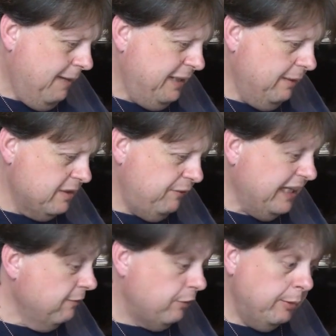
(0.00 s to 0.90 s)
And then I was
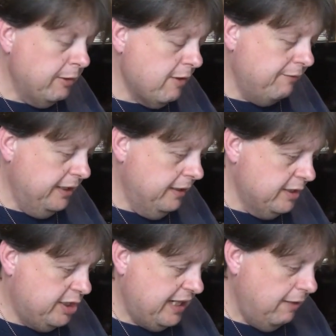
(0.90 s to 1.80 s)
flicking through, we were having a
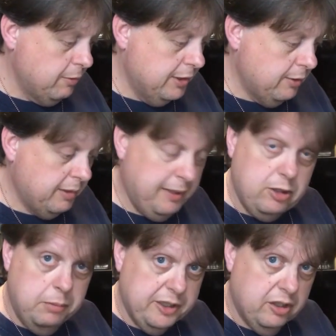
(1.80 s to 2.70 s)
nice chat, we were talking
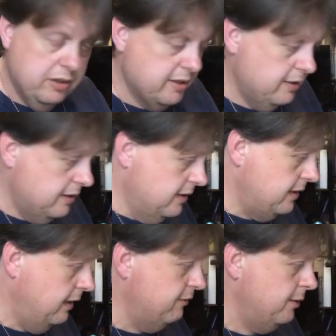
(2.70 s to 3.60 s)
about Comic-Cons and
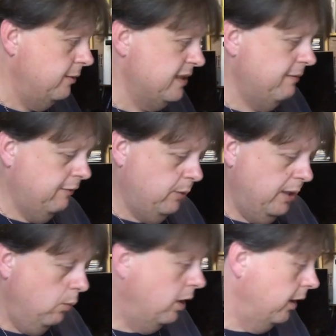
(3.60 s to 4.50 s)
stuff, so I was in there
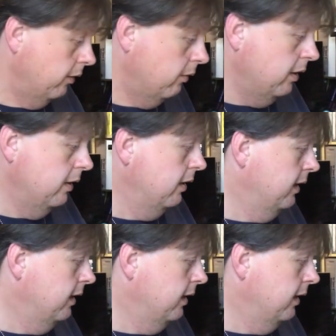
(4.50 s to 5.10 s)
quite a while.